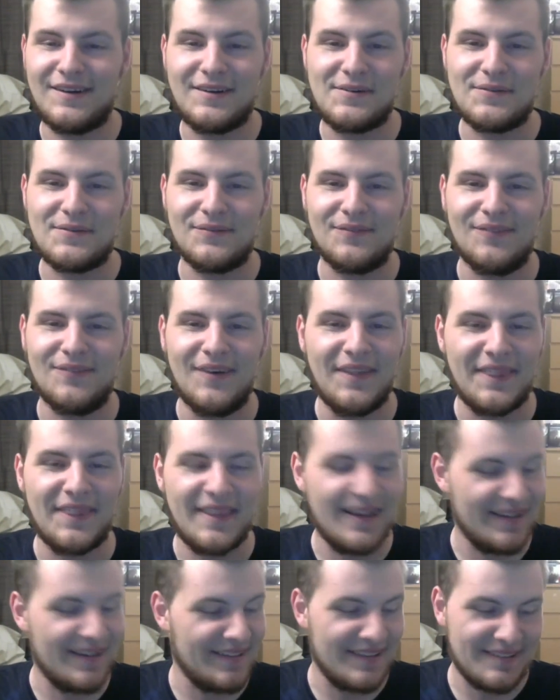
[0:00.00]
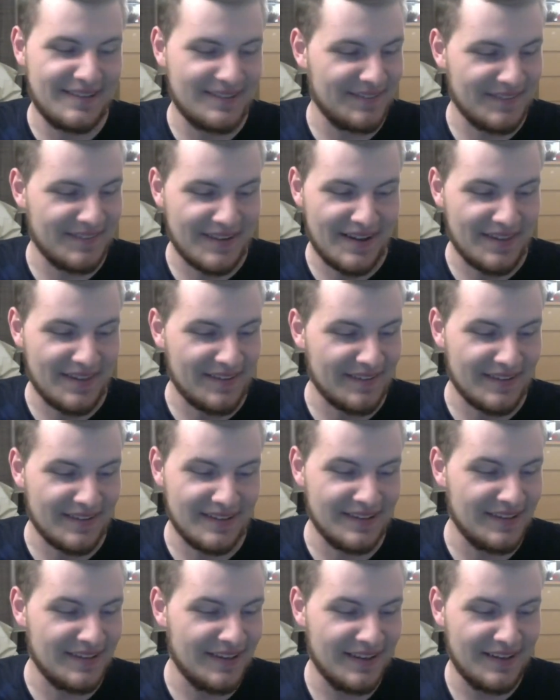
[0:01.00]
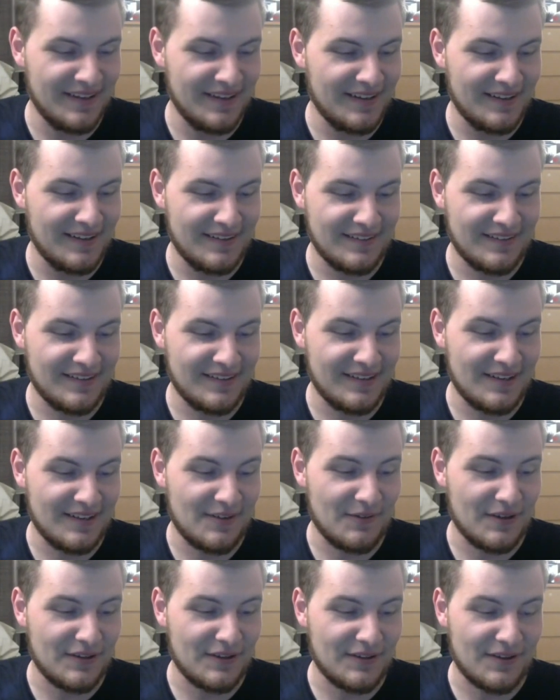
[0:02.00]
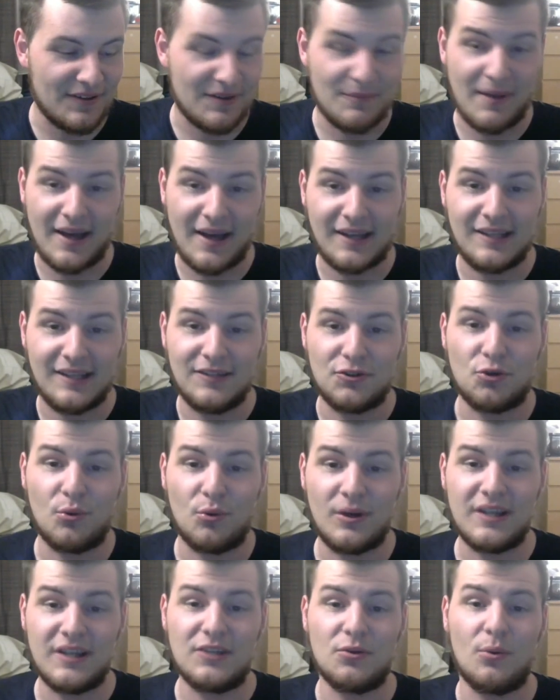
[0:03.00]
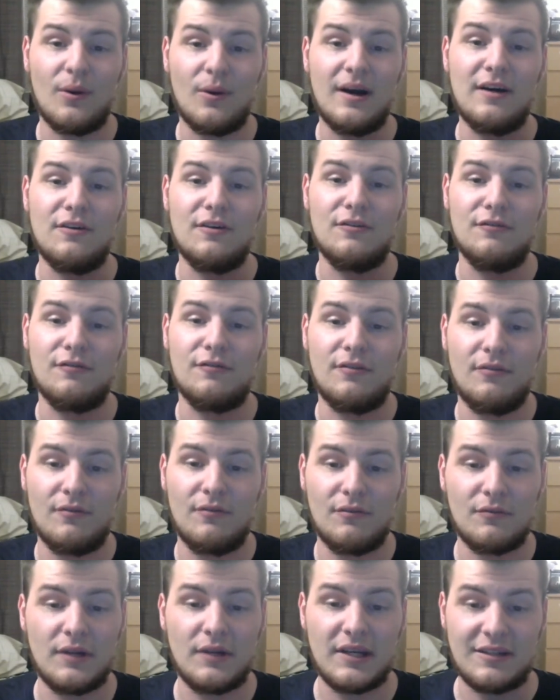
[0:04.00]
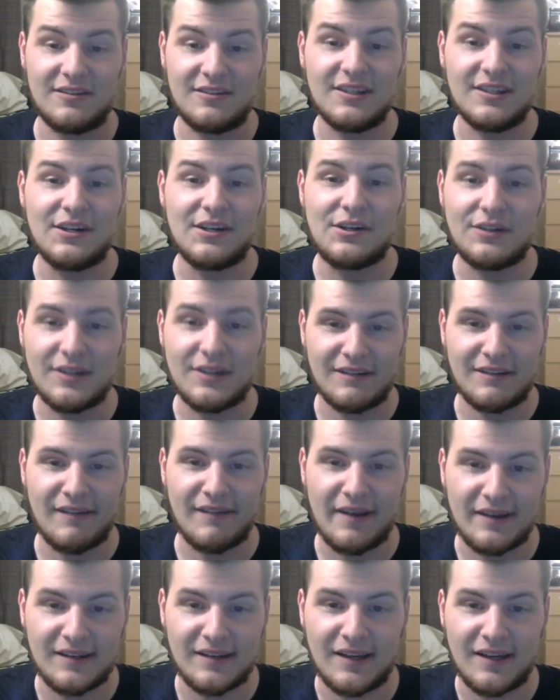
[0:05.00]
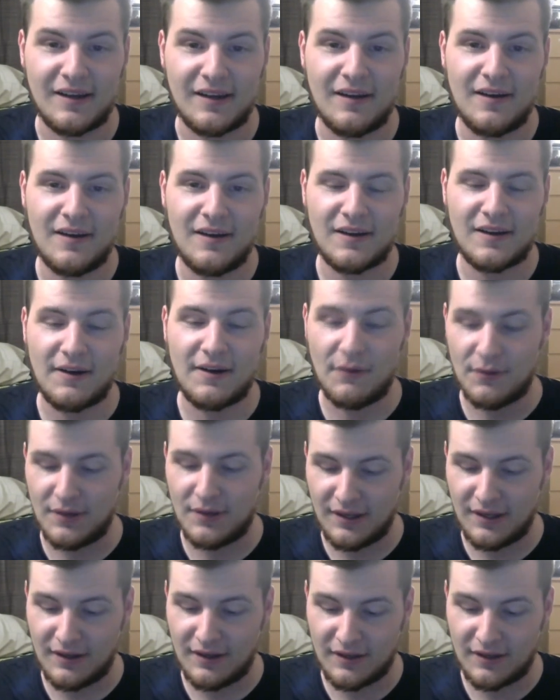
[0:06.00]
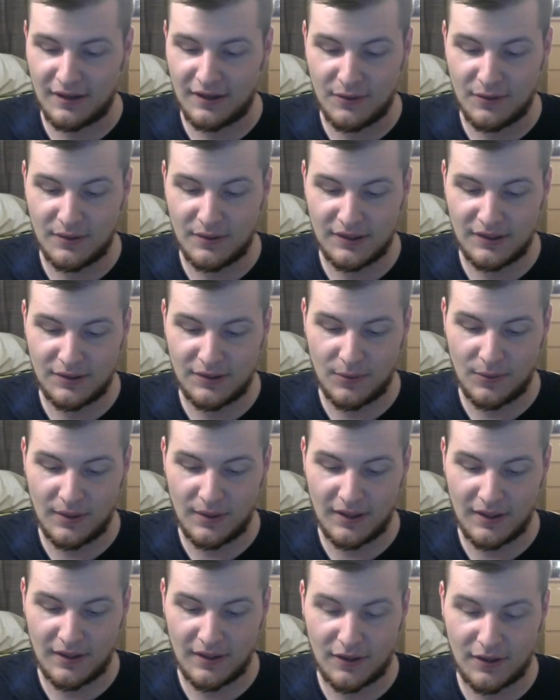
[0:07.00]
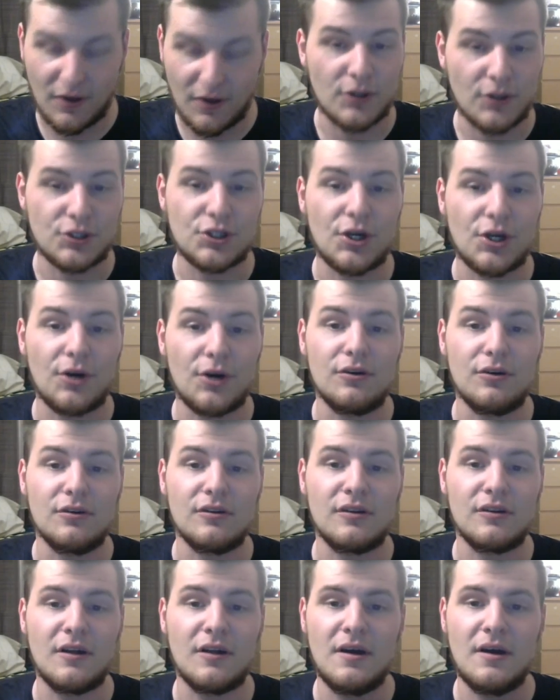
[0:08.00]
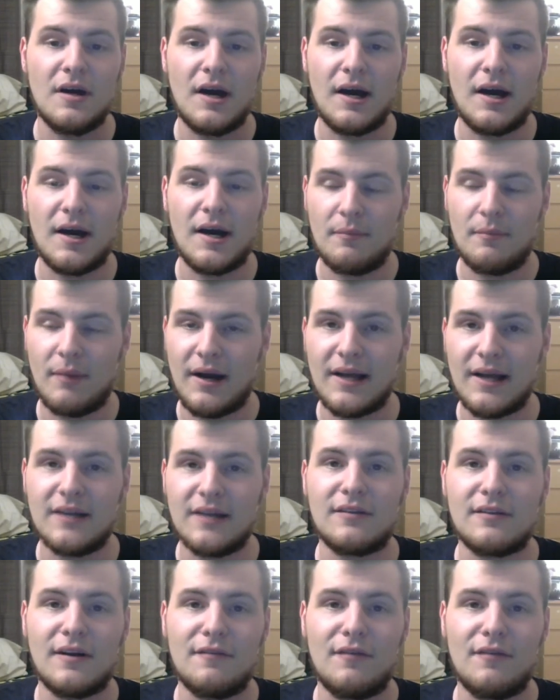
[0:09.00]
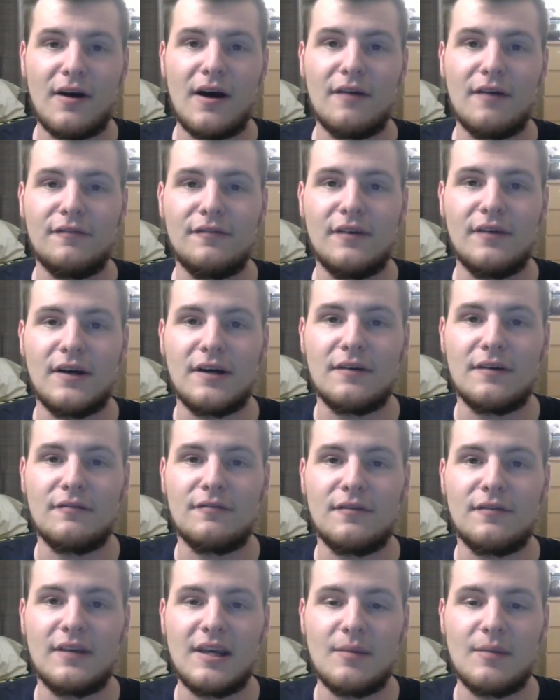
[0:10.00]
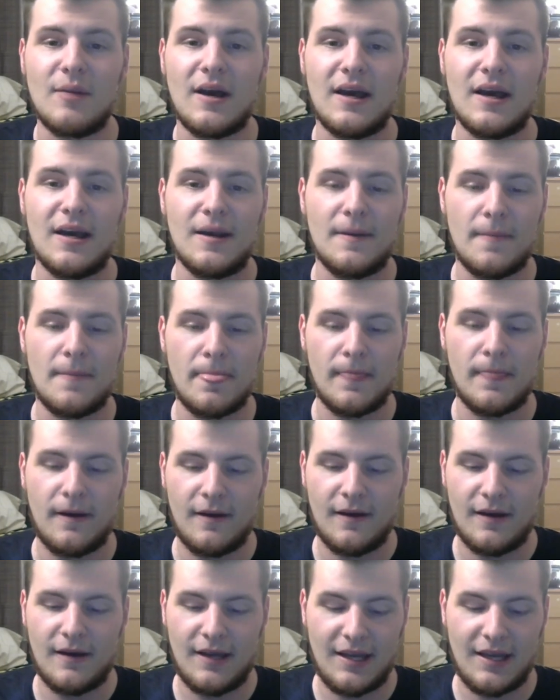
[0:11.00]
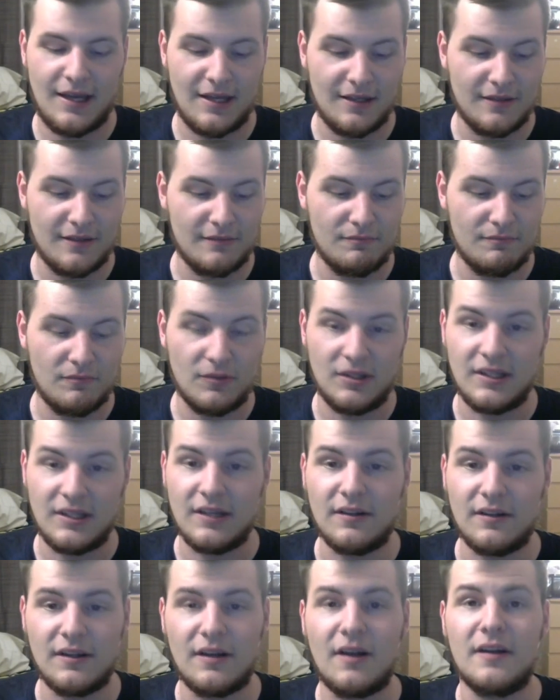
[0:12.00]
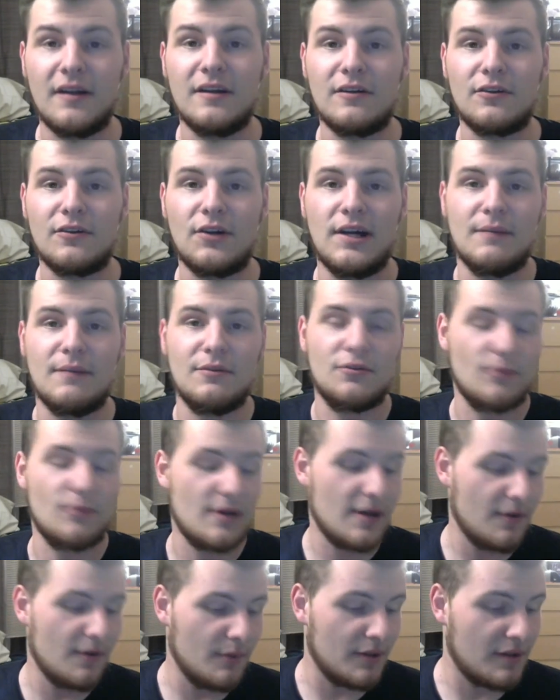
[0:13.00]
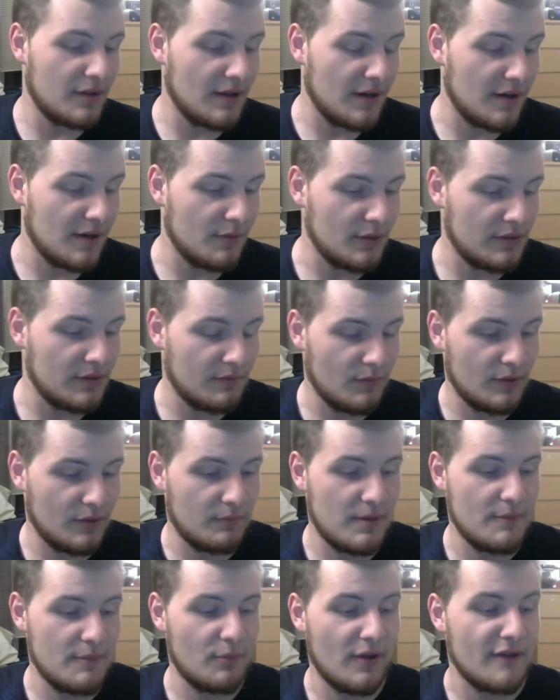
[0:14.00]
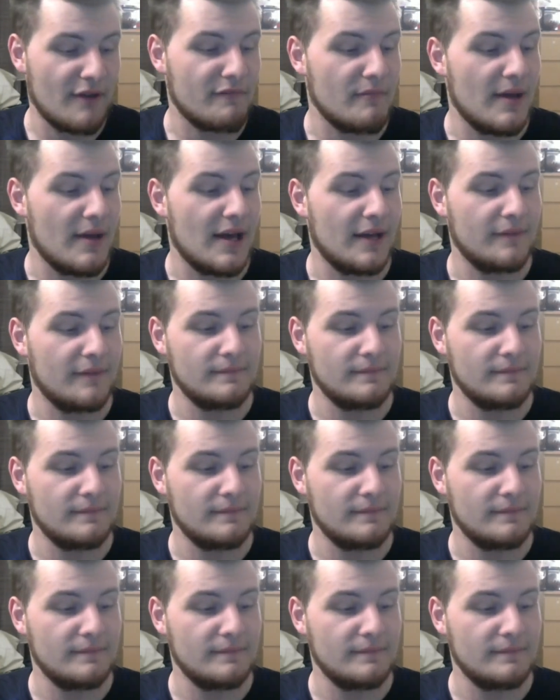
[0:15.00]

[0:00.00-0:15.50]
one thing led to another, and I started back in 2012, like seriously collecting, going to card shows, buying stuff off of eBay, and dealing on Instagram as well with people I've met.